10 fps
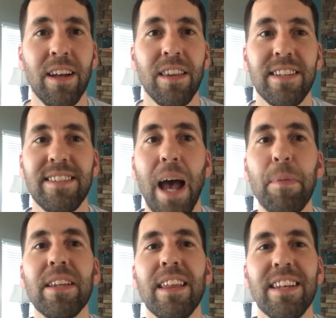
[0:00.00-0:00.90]
The
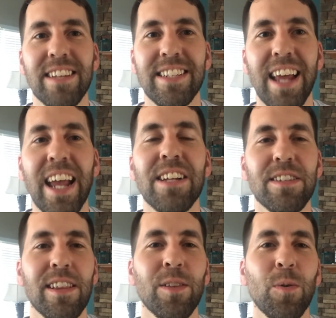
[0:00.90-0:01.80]
Sabbath is a day unto
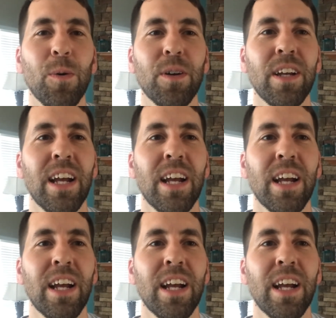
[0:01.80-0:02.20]
the Lord.